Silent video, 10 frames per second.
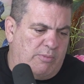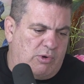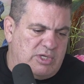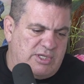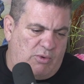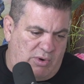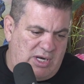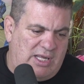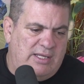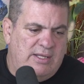because I
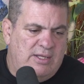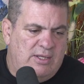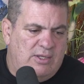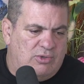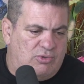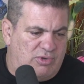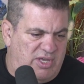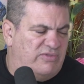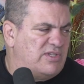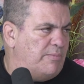want to
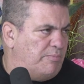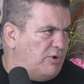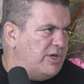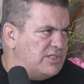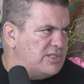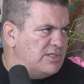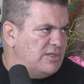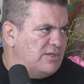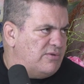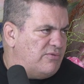give some points
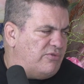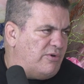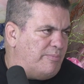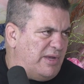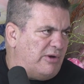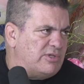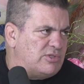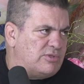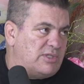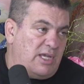for
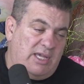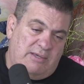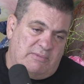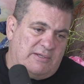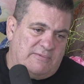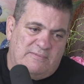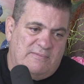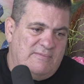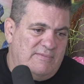parents to say, hey, man,